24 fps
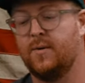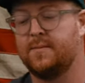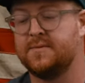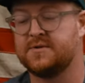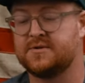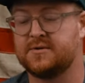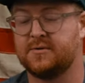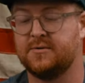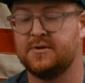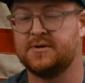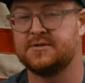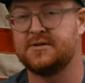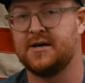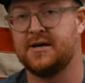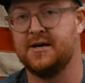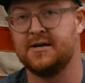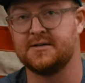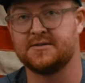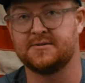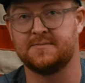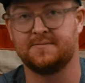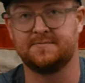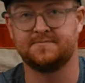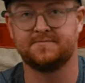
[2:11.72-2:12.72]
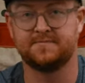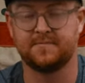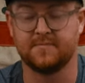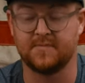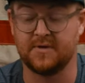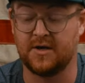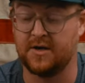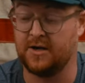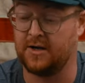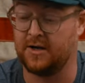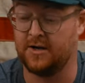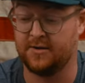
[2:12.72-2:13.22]
women's series has
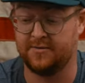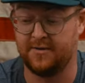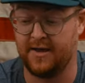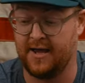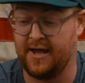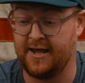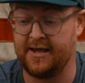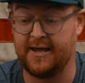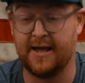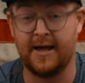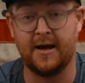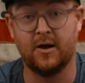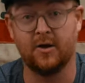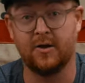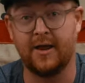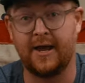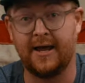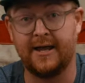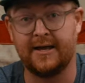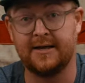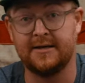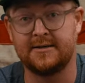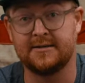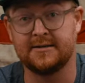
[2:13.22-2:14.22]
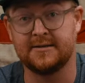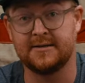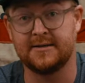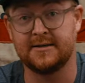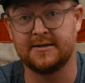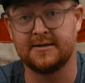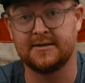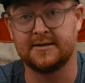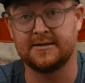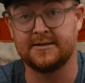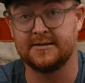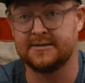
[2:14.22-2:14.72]
the AL 8
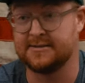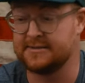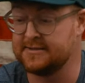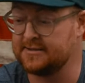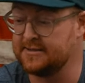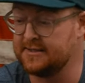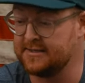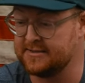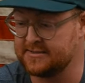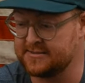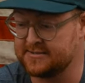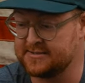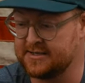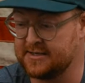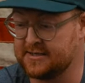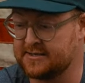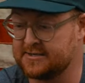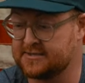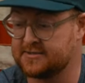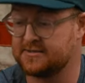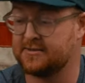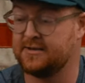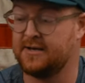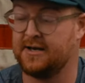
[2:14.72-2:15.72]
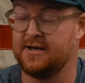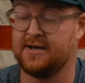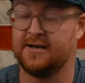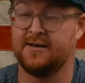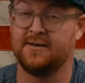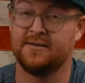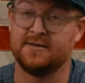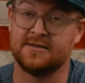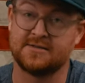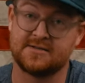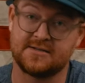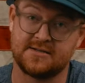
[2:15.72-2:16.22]
and 6,
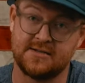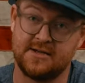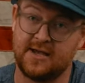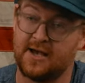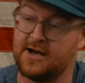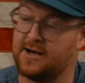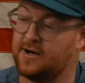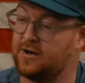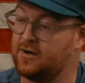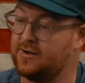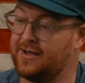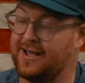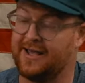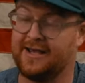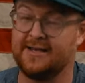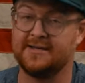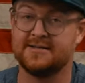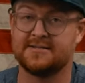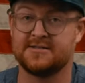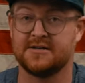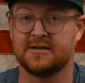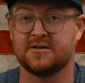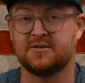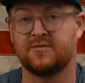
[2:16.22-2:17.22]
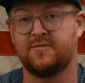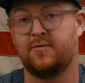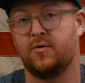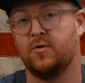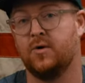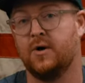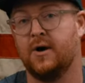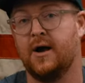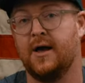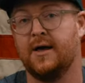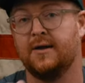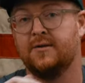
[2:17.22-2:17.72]
and the CL 8, 6,
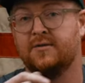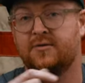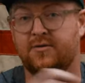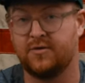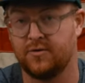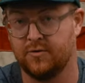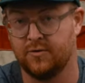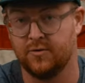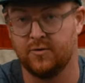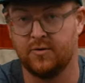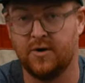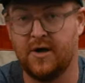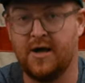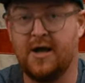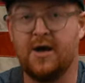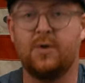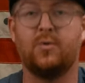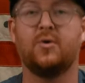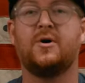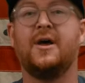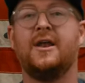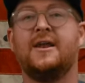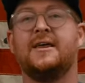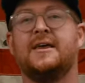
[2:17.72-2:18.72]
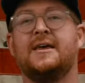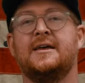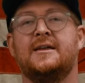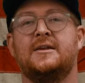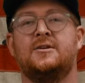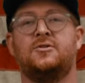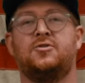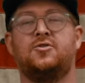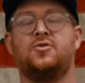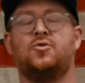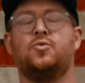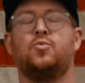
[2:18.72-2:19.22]
4, and 2. We'll kind of get
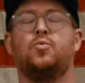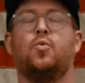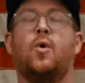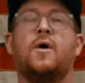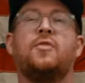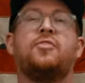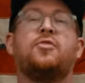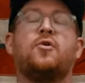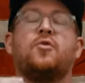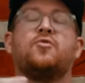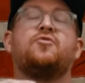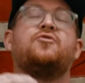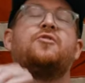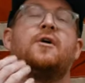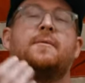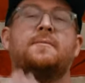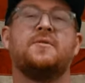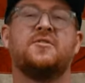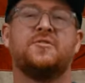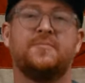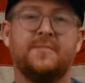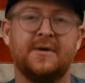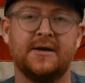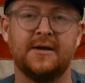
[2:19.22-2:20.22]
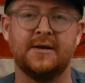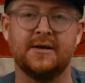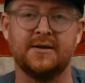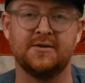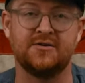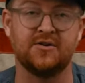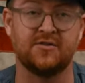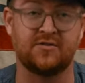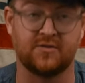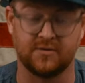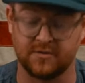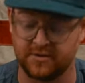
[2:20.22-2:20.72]
into what those numbers mean in
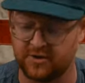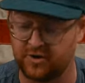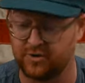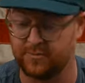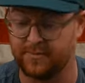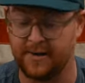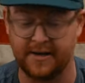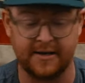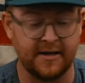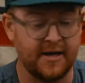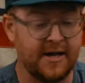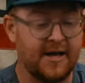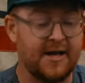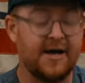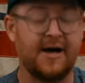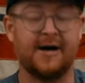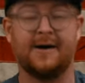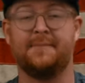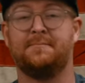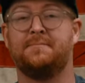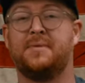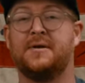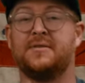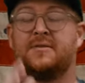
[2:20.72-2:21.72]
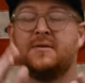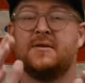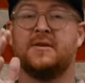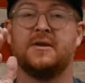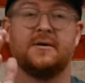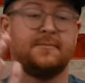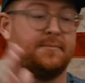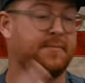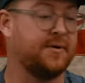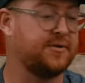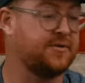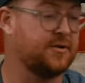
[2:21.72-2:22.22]
just a little bit, but
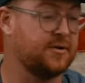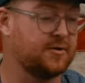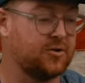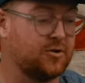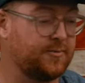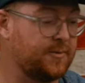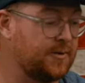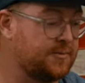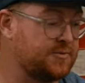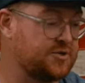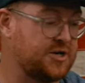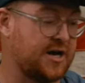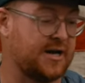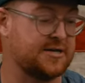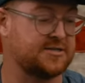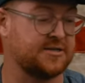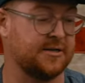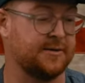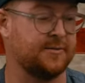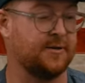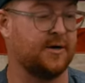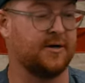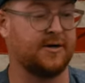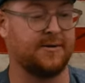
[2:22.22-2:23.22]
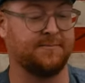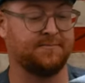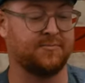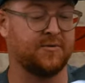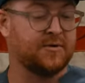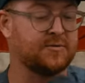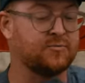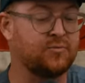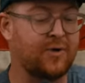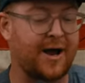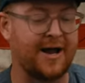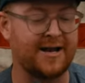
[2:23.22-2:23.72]
the aluminum chassis.
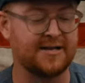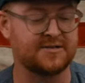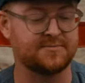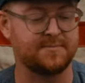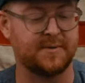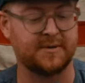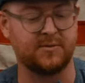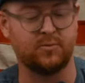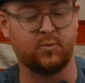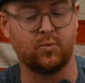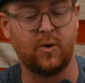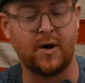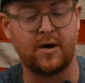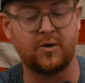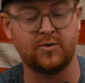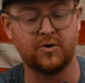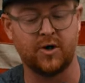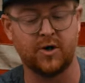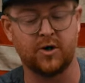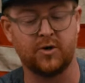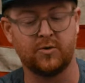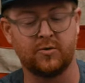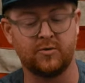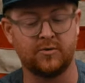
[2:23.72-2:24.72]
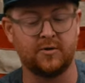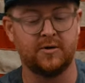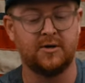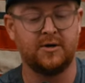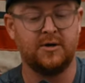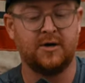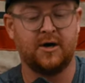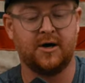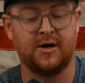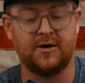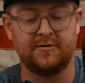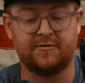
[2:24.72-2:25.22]
Ride has been well known
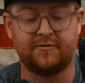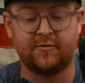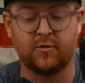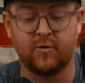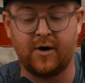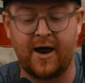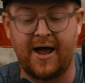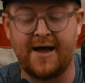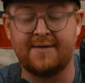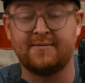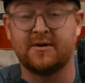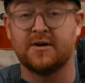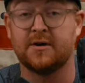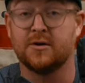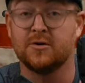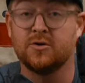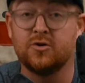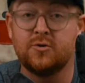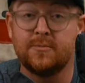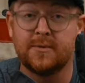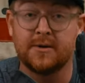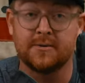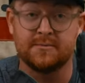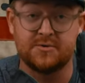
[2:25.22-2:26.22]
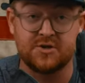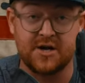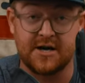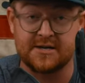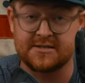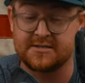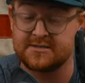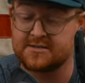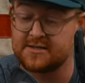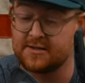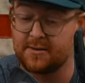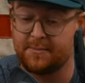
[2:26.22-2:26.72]
for having aluminum
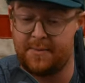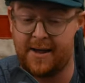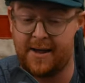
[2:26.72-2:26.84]
chassis in the